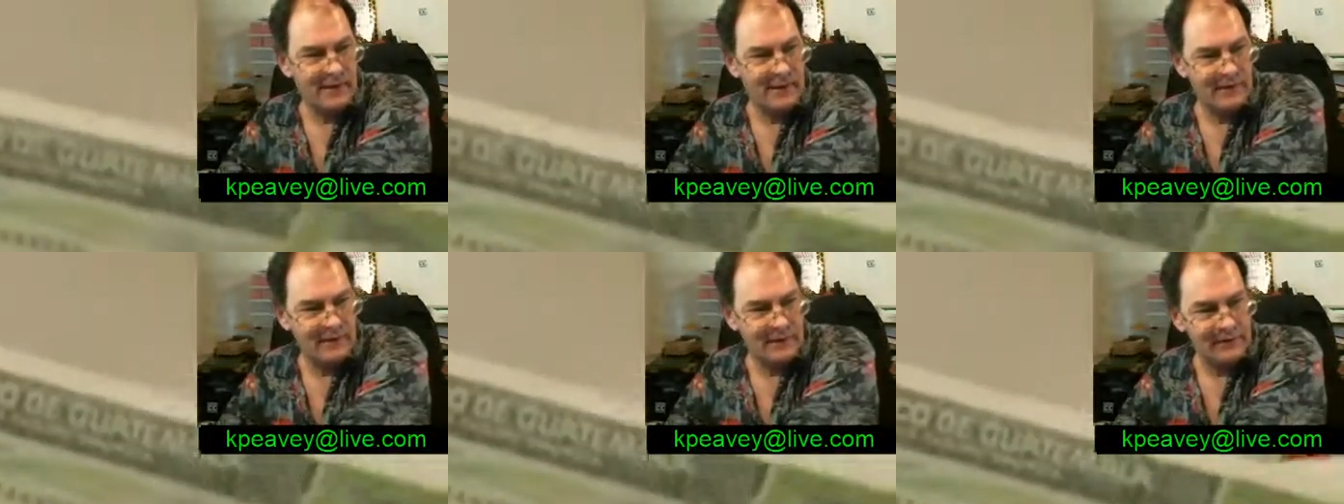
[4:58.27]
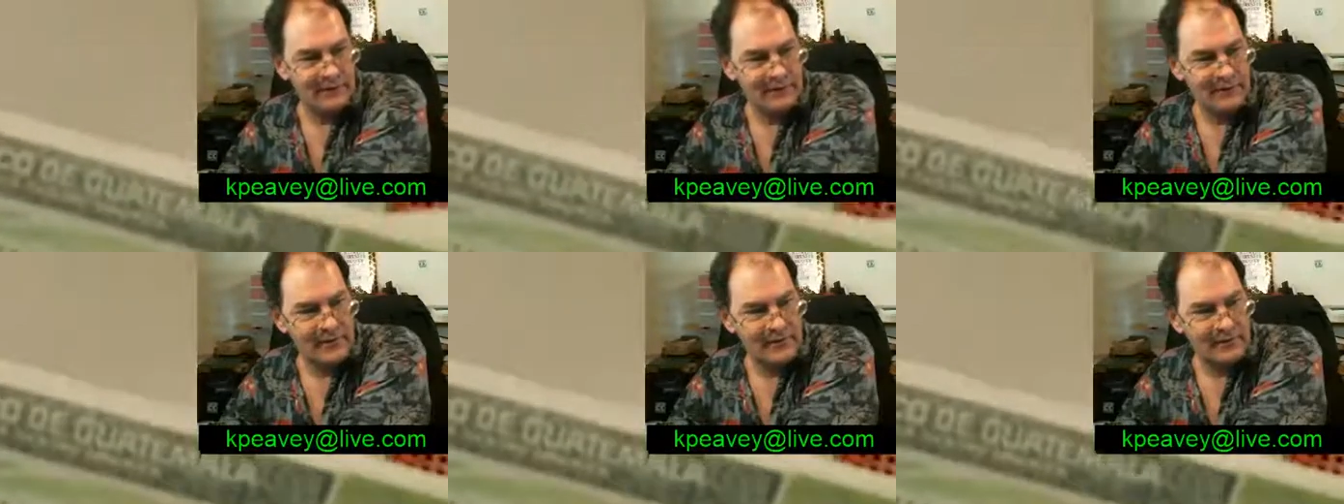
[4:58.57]

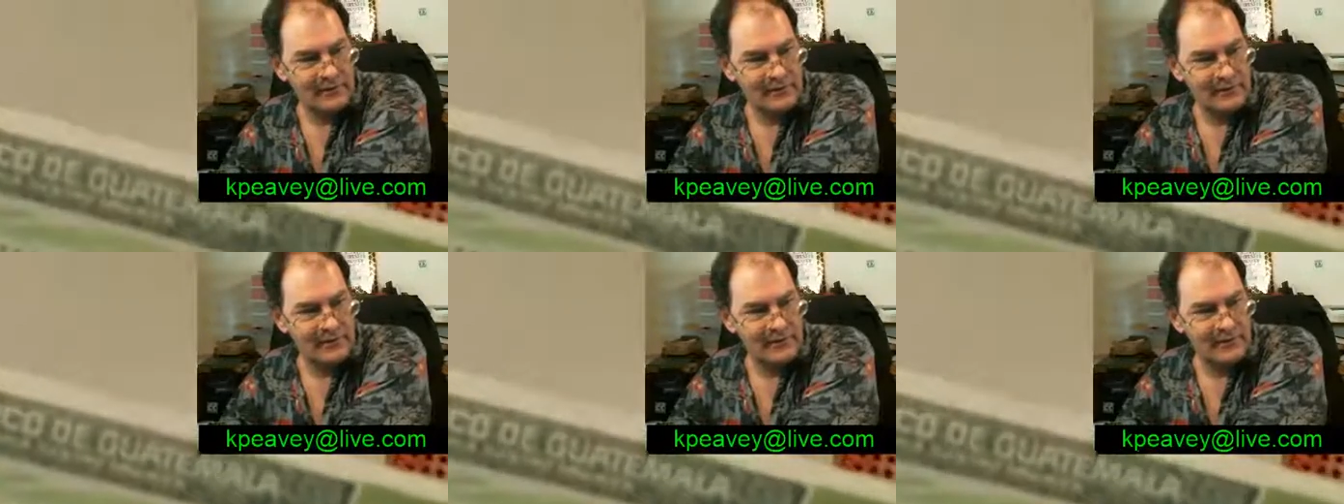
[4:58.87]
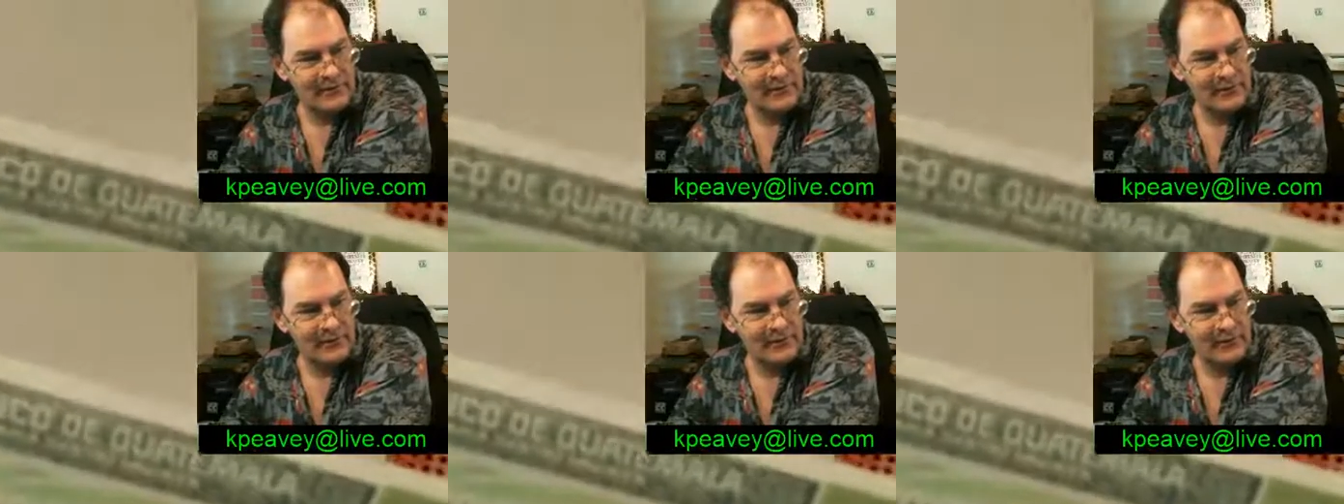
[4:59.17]
Look, you
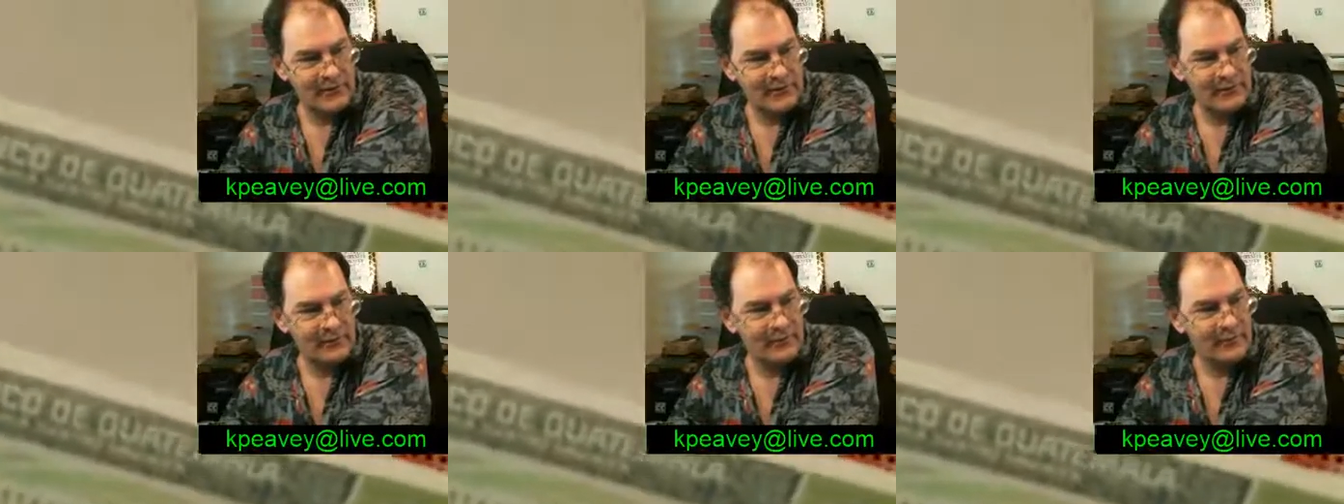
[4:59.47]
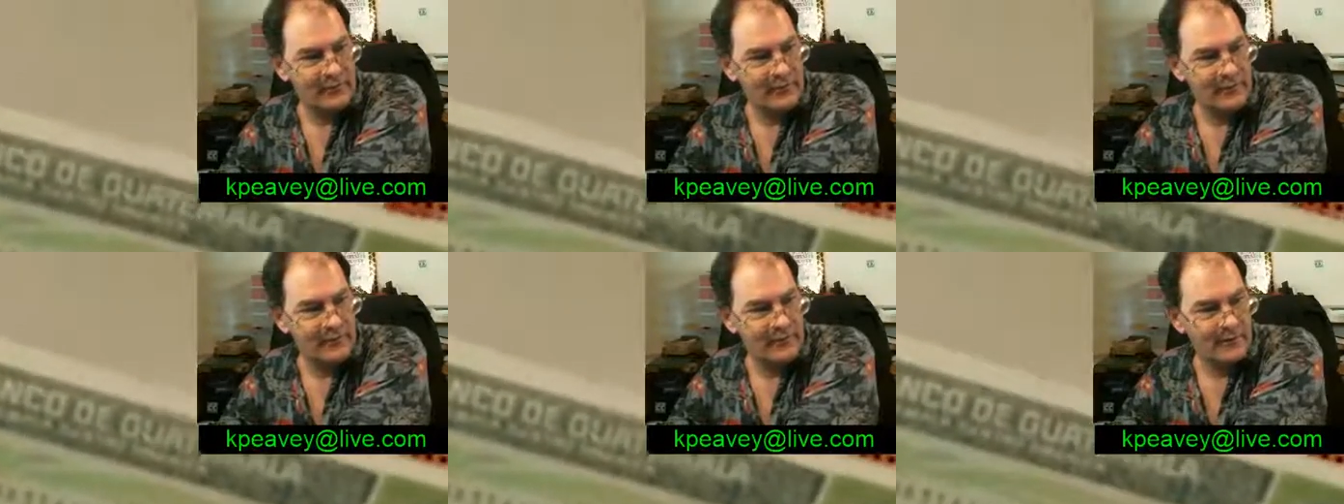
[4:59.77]
can see through
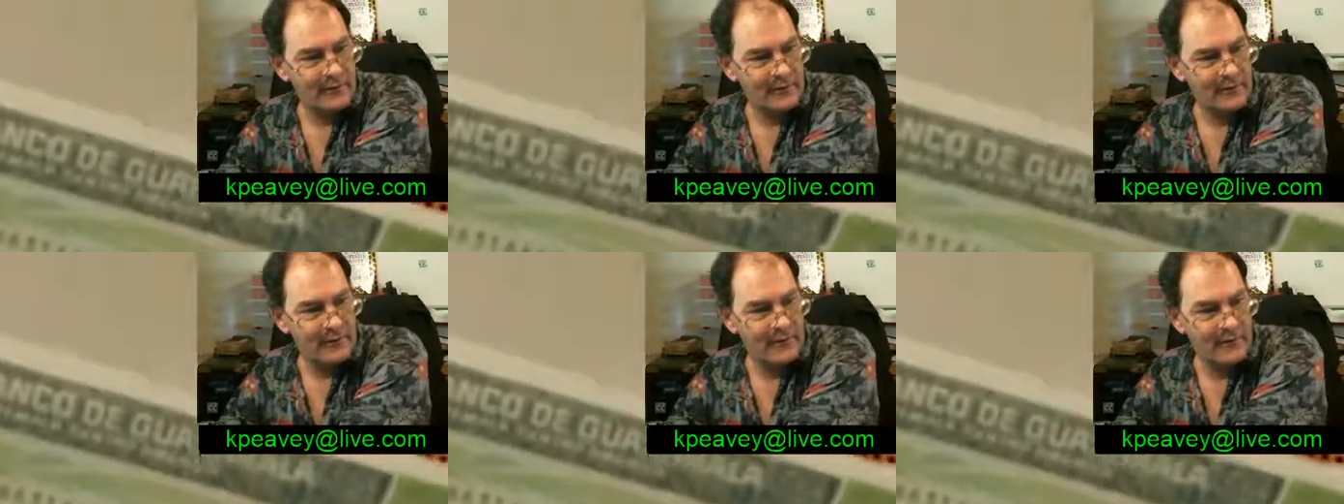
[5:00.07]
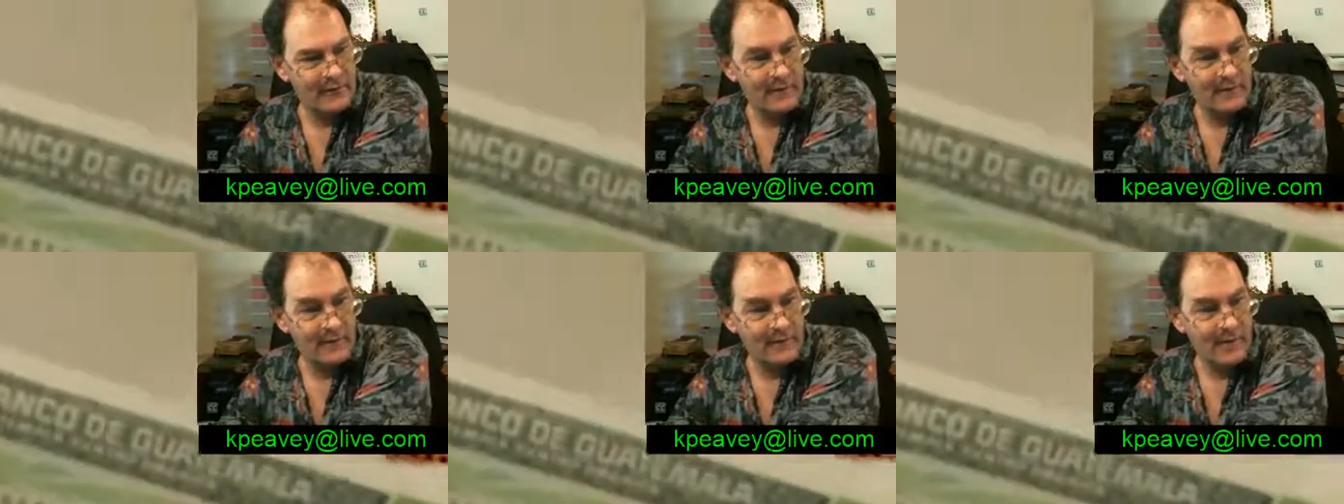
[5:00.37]
it.
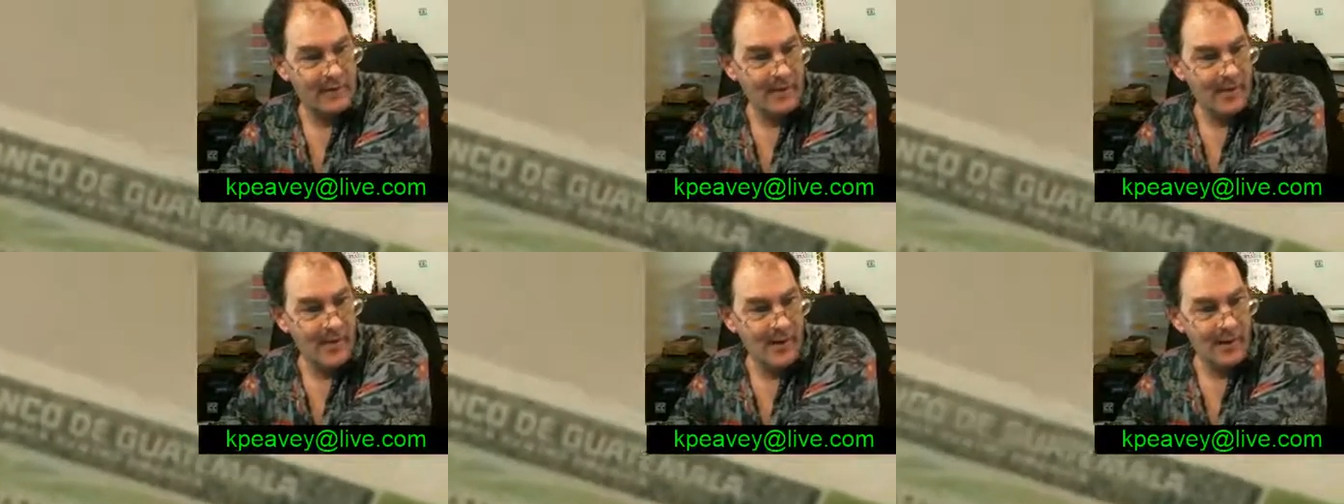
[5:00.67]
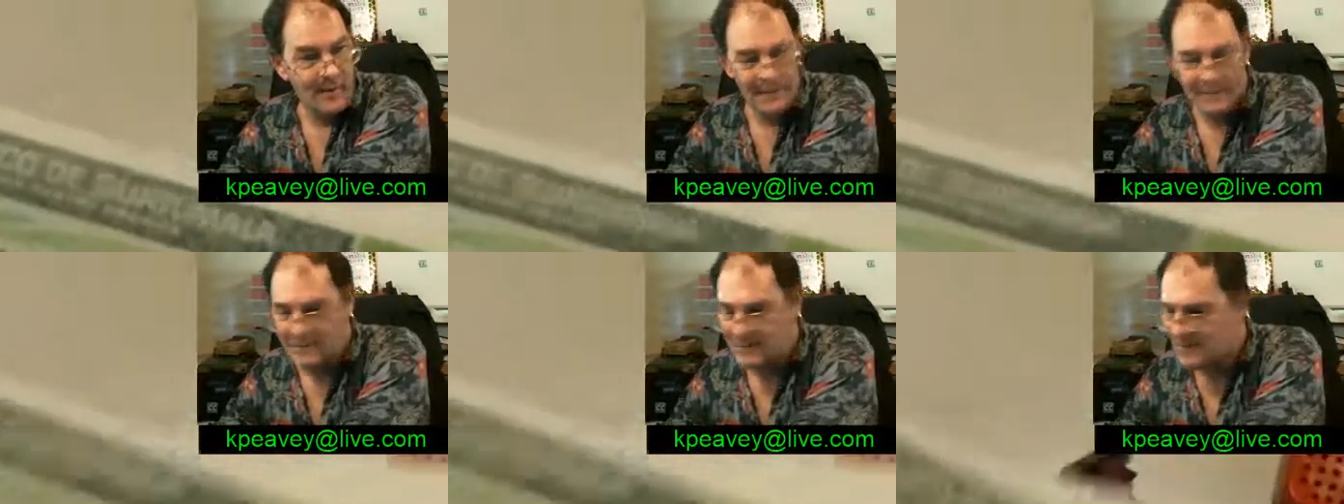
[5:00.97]

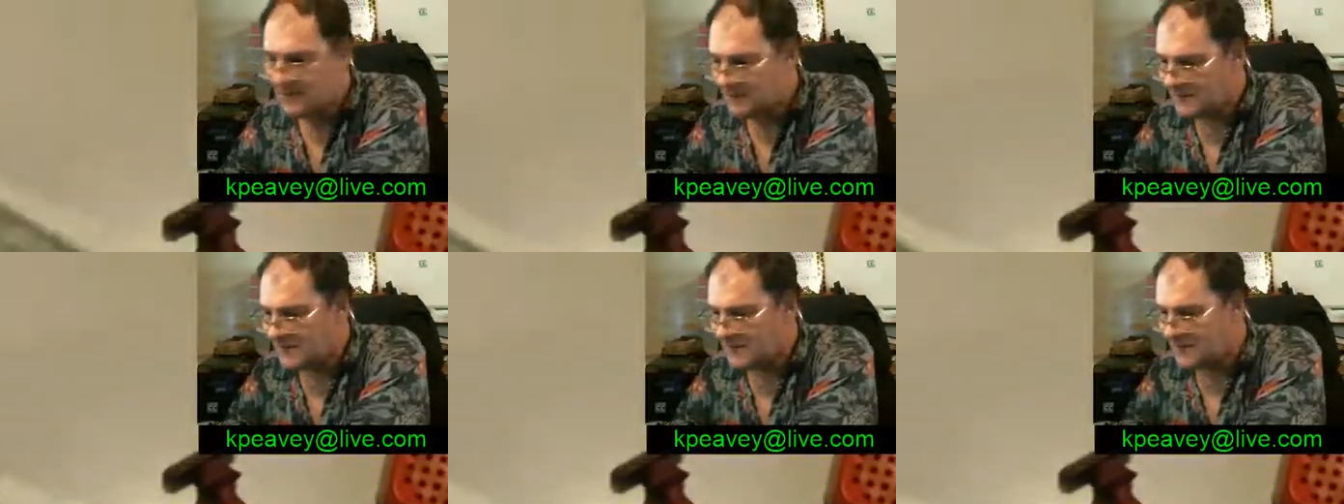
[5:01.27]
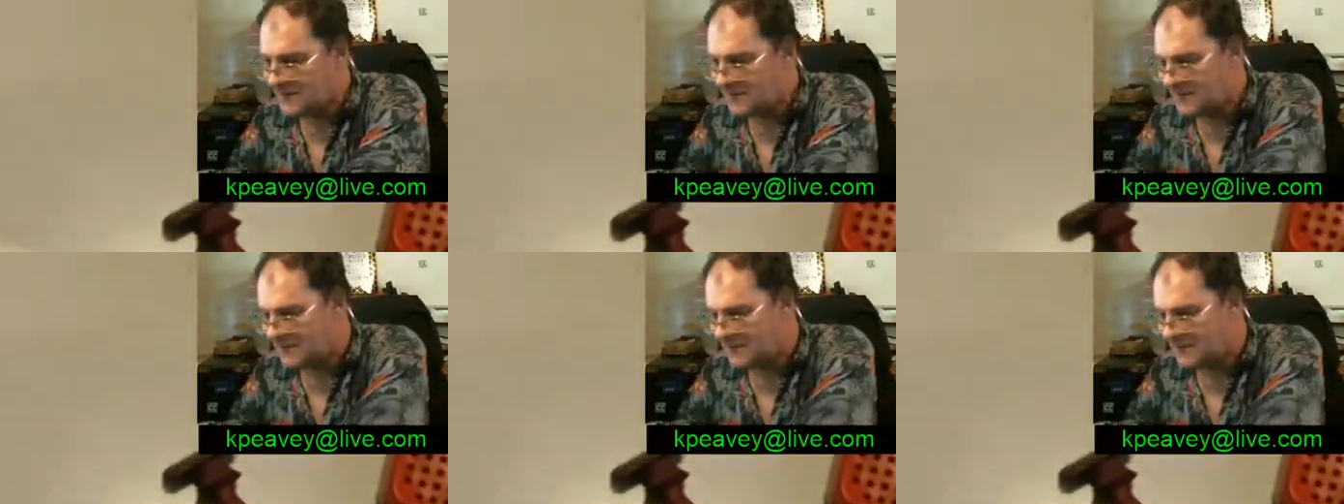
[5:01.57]
Huh?